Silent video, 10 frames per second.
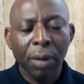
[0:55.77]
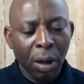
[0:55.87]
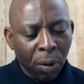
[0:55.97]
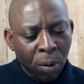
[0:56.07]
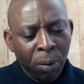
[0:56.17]

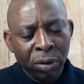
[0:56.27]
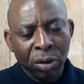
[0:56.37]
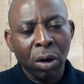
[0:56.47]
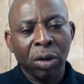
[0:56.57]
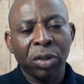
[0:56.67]
What was
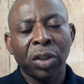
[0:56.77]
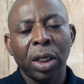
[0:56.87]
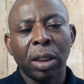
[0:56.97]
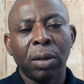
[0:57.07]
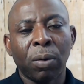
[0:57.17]
God
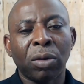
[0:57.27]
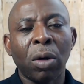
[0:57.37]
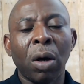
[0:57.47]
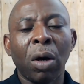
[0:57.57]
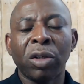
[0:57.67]
saying? Was
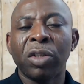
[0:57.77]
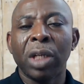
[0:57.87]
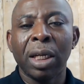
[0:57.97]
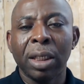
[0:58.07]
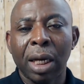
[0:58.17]
God
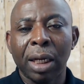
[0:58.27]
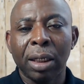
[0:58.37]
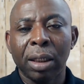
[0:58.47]
saying that